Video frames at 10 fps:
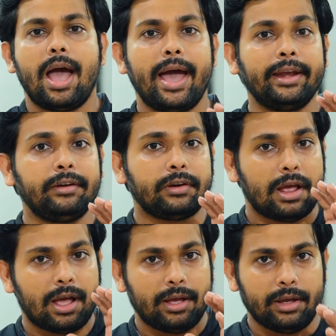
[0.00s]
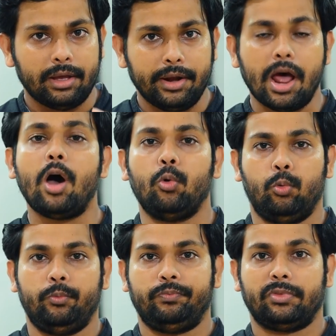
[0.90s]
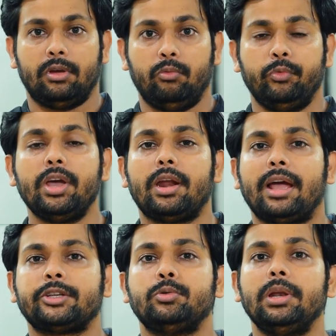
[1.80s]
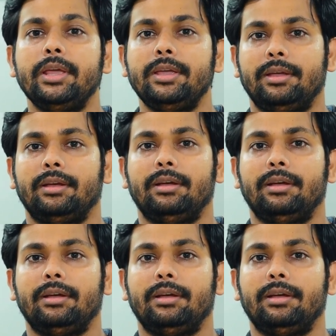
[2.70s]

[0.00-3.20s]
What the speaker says: And now we are actually